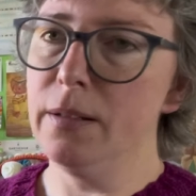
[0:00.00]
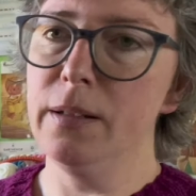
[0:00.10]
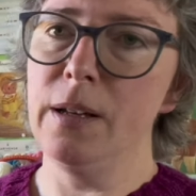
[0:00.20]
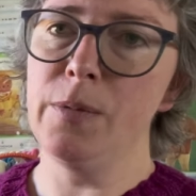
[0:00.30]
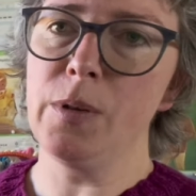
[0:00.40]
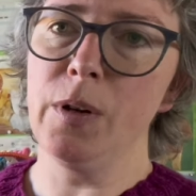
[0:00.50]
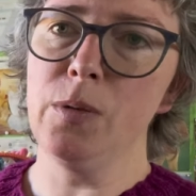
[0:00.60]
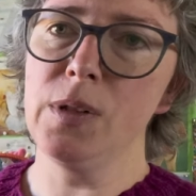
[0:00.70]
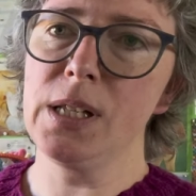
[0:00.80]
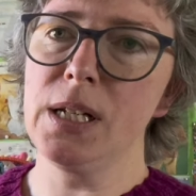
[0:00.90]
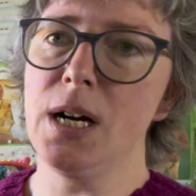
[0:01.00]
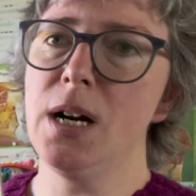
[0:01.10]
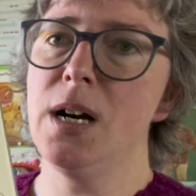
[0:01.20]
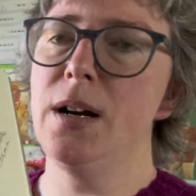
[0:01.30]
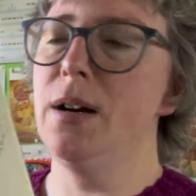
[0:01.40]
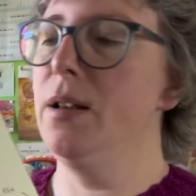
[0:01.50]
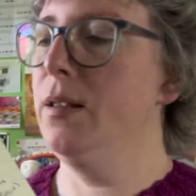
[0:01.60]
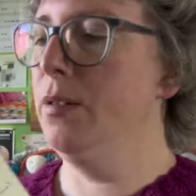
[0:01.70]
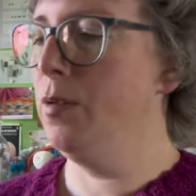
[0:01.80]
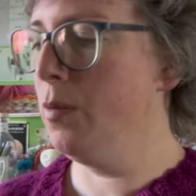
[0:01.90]
That one's got a gold star.
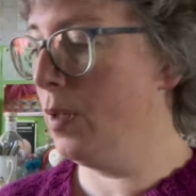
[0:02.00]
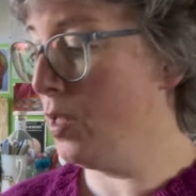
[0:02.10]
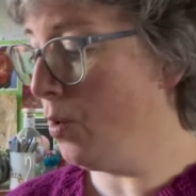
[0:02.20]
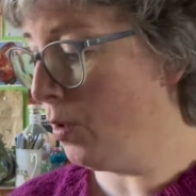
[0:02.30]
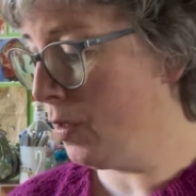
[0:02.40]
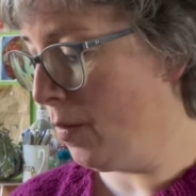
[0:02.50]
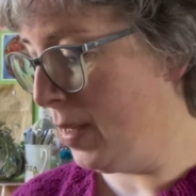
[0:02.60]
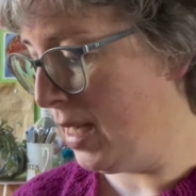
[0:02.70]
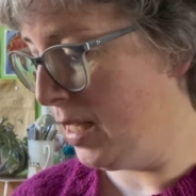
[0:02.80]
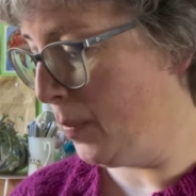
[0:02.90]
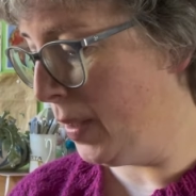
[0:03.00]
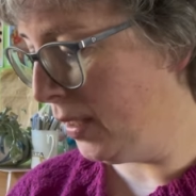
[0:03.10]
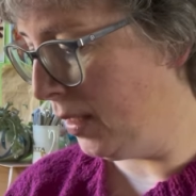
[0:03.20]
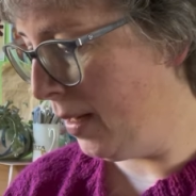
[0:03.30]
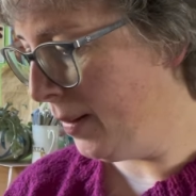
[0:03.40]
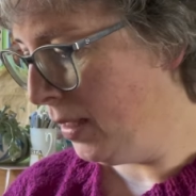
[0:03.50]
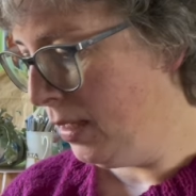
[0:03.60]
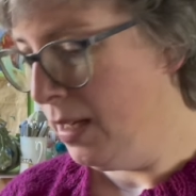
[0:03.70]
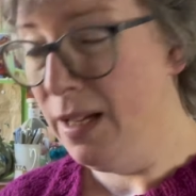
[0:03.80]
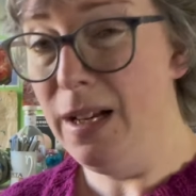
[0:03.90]
Those were the socks for my dad's birthday.
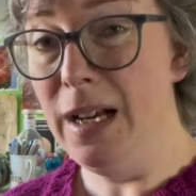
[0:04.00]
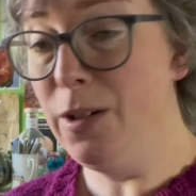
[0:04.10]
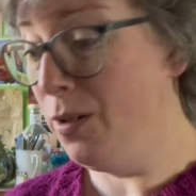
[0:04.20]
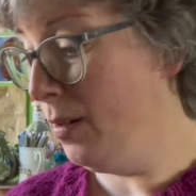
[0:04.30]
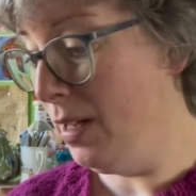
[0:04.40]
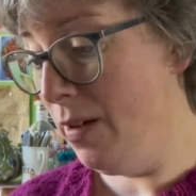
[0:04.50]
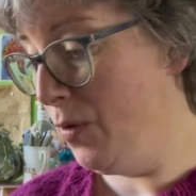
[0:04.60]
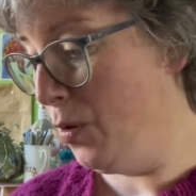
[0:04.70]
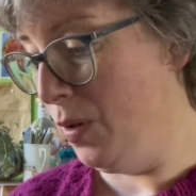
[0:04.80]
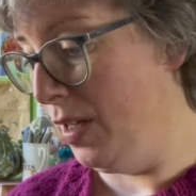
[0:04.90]
I haven't showed